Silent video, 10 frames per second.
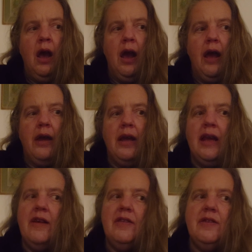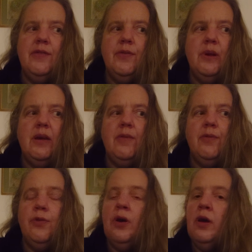And I guess if we've
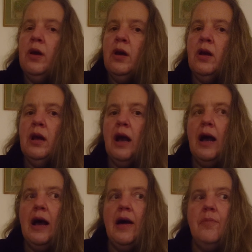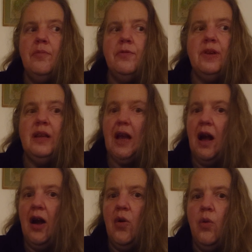feeling
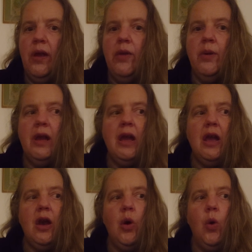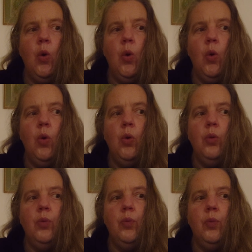heart weary, or
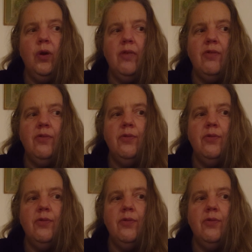we've